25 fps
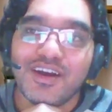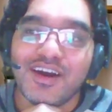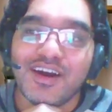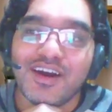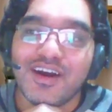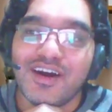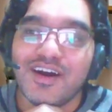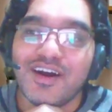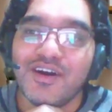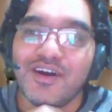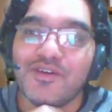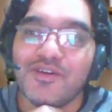
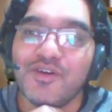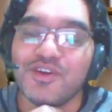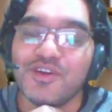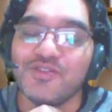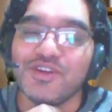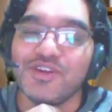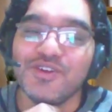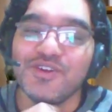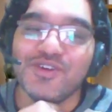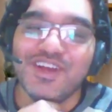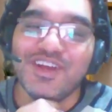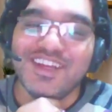what
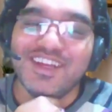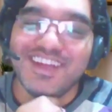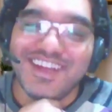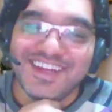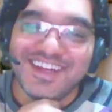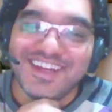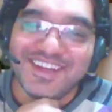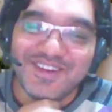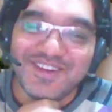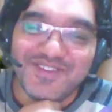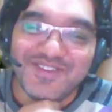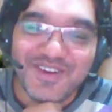we do in the
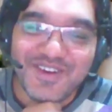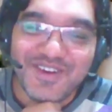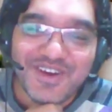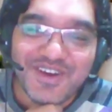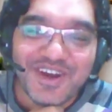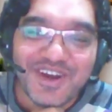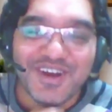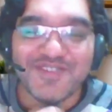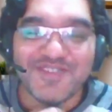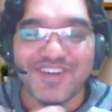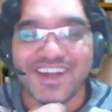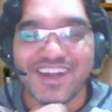interview,
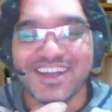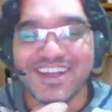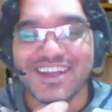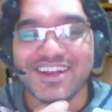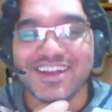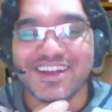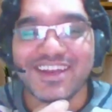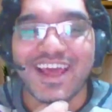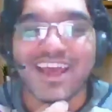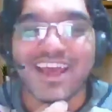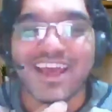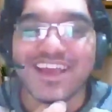but
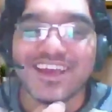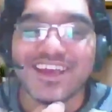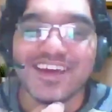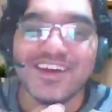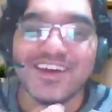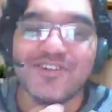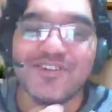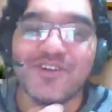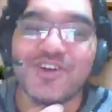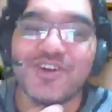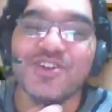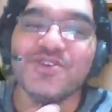like
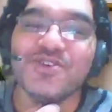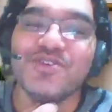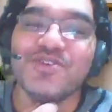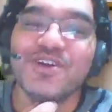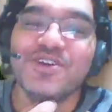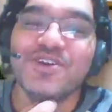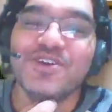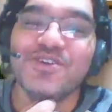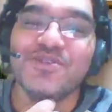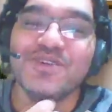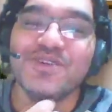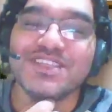what you
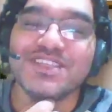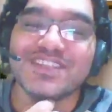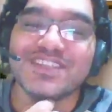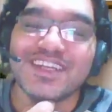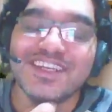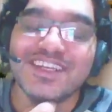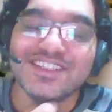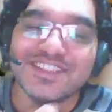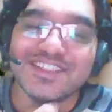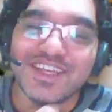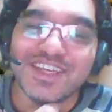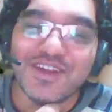want to
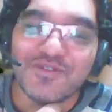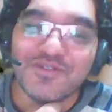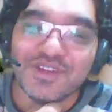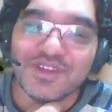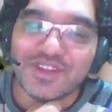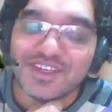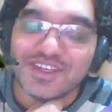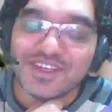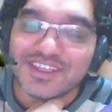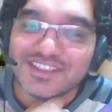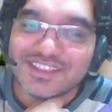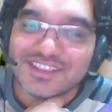basically share
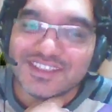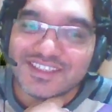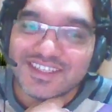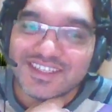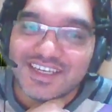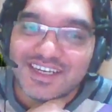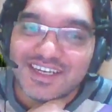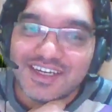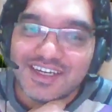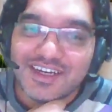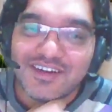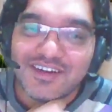with us.
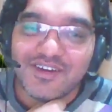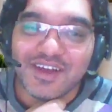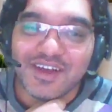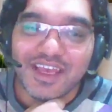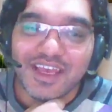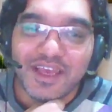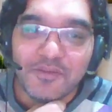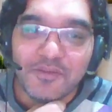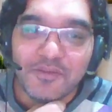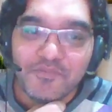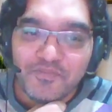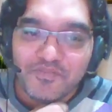
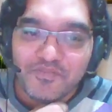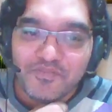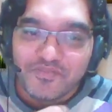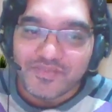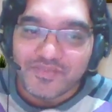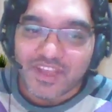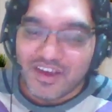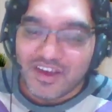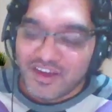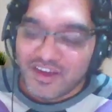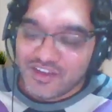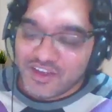Okay,
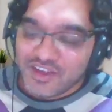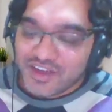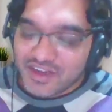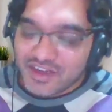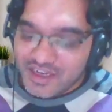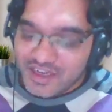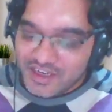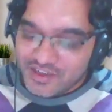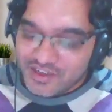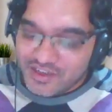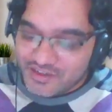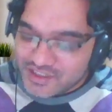
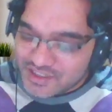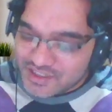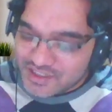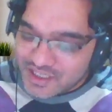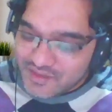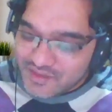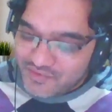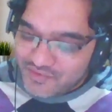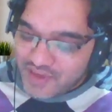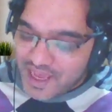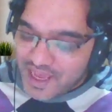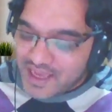your
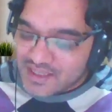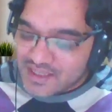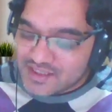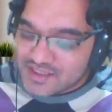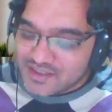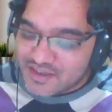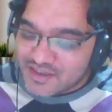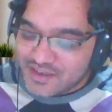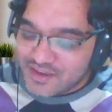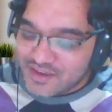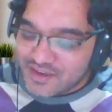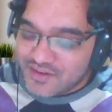interesting
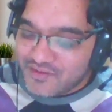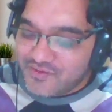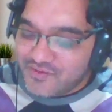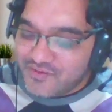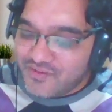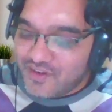facts or your